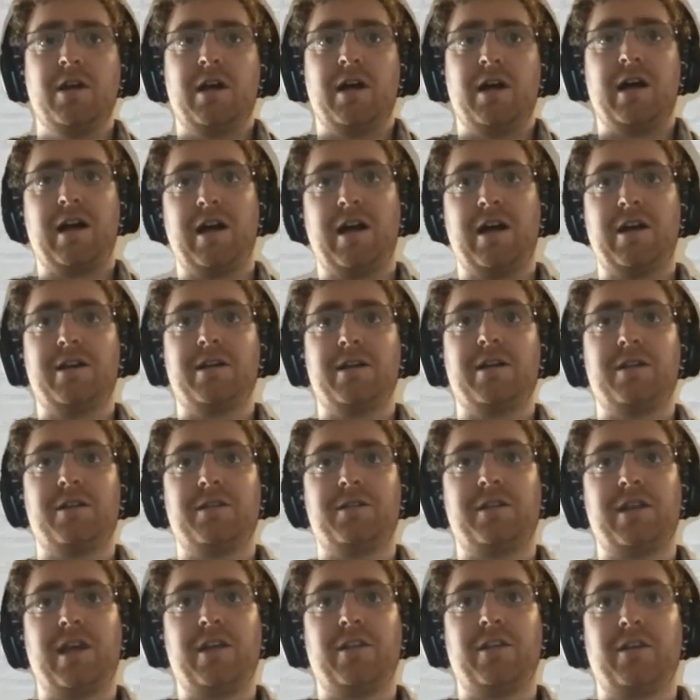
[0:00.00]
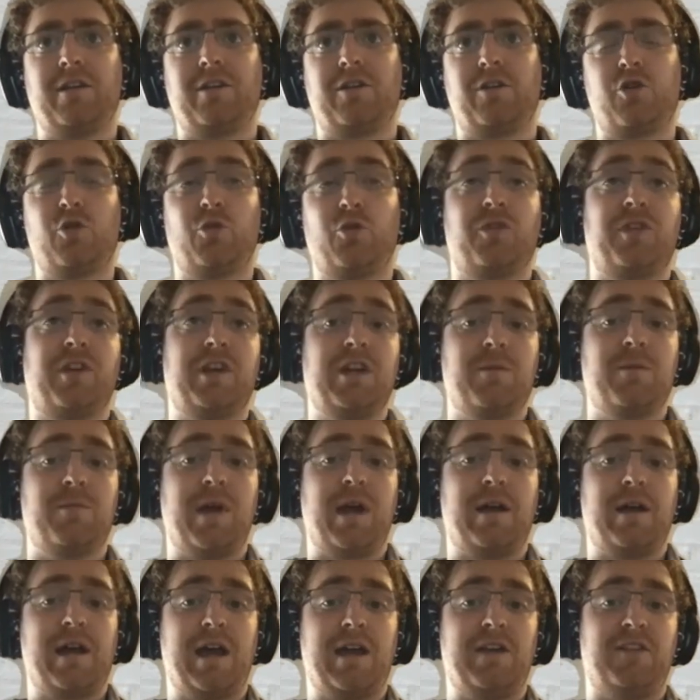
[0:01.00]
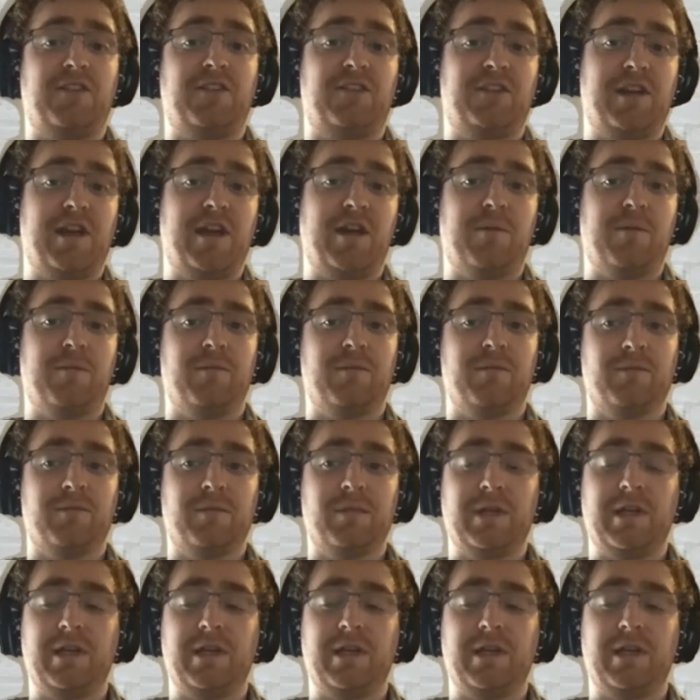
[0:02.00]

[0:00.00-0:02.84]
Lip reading: And the other cool thing about ACM